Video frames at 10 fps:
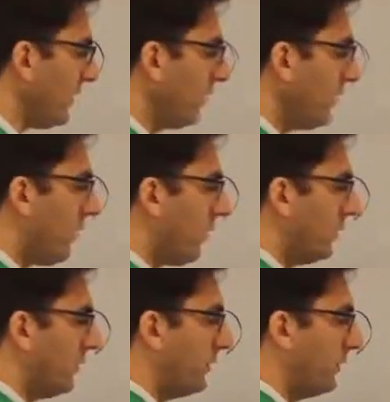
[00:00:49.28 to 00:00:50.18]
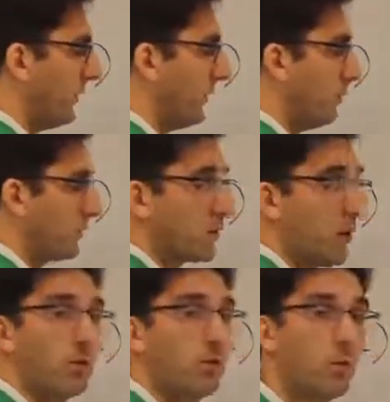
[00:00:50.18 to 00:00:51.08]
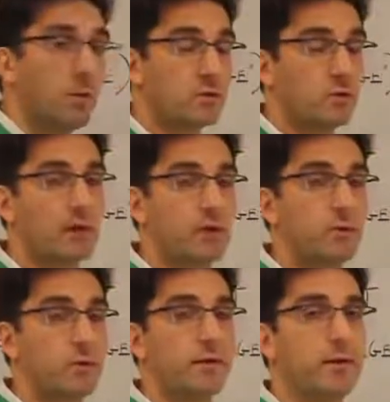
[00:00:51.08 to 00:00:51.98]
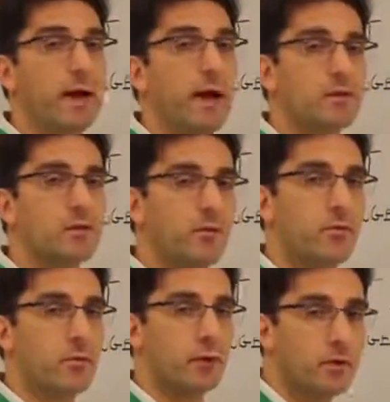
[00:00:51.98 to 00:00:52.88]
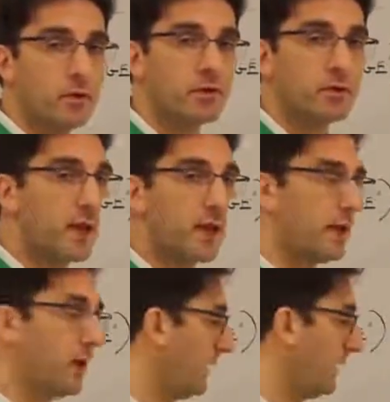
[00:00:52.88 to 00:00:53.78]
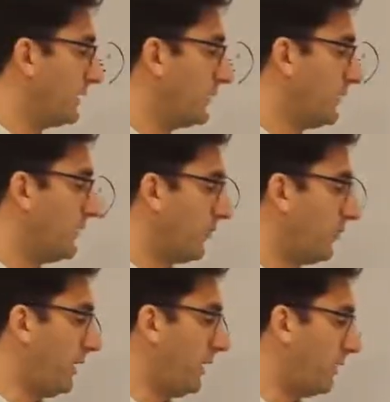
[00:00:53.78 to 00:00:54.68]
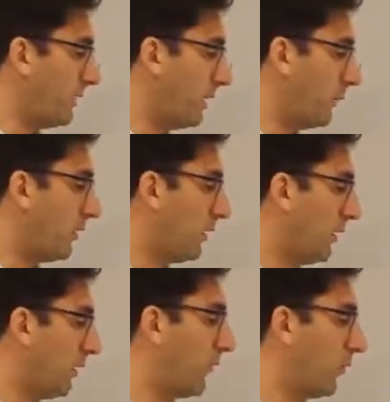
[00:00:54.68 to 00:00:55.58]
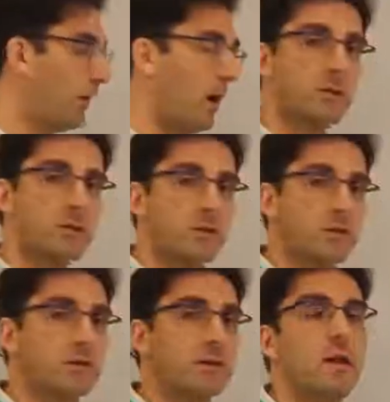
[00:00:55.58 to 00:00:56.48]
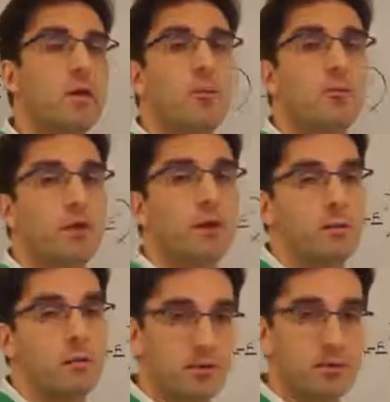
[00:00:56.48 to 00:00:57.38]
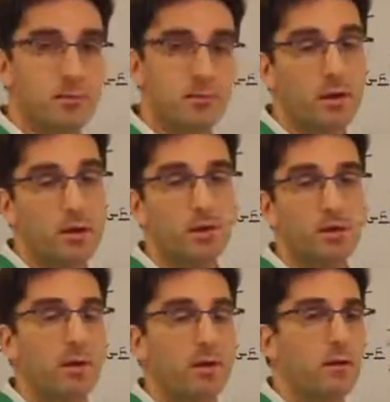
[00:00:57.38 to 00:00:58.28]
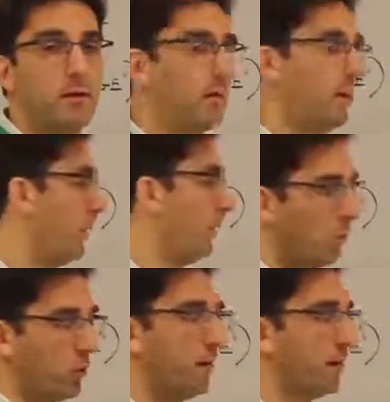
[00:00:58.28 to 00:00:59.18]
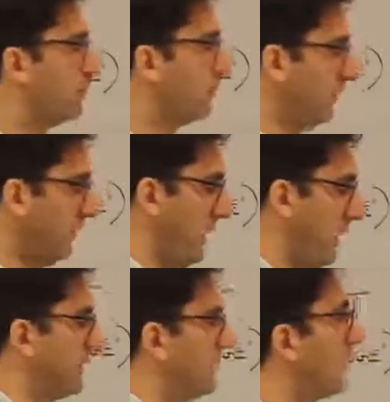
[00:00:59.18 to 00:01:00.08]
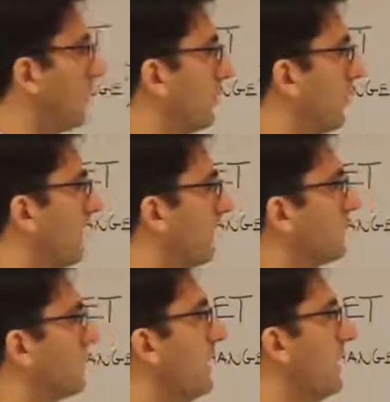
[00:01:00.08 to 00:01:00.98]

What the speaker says: Now, the most common, the most widespread ad server in use today is the DFP, the DoubleClick for Publishers product, which is bought by Google, and now it's a Google product.